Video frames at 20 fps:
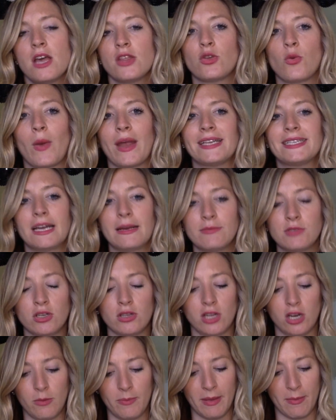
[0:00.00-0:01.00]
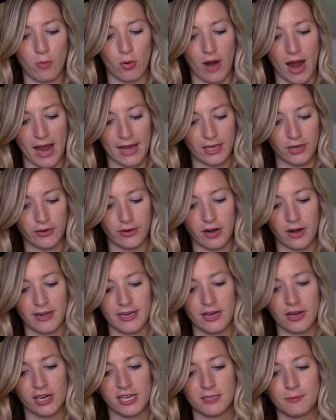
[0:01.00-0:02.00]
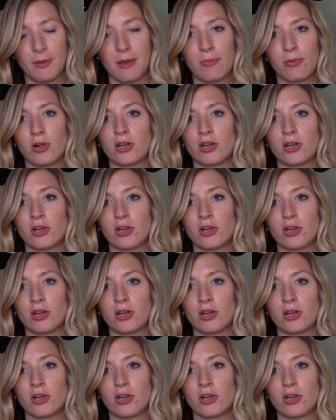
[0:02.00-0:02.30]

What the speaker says: The wait times are a little bit more accurate on here because people